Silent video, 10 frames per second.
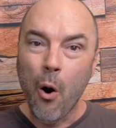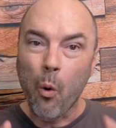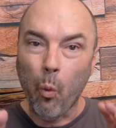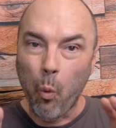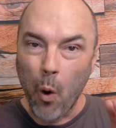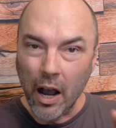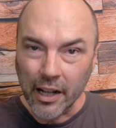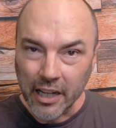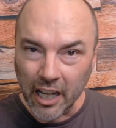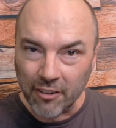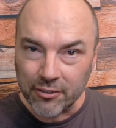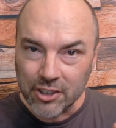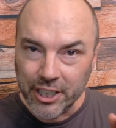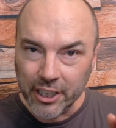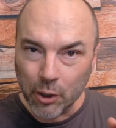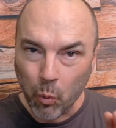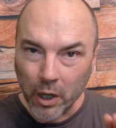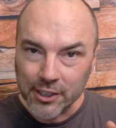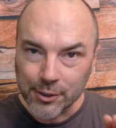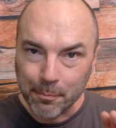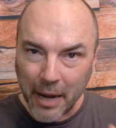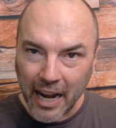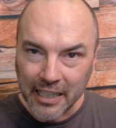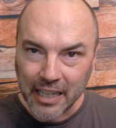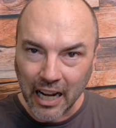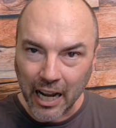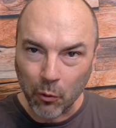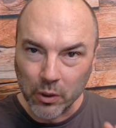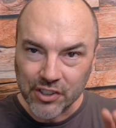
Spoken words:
What if Tier 1's bad guy was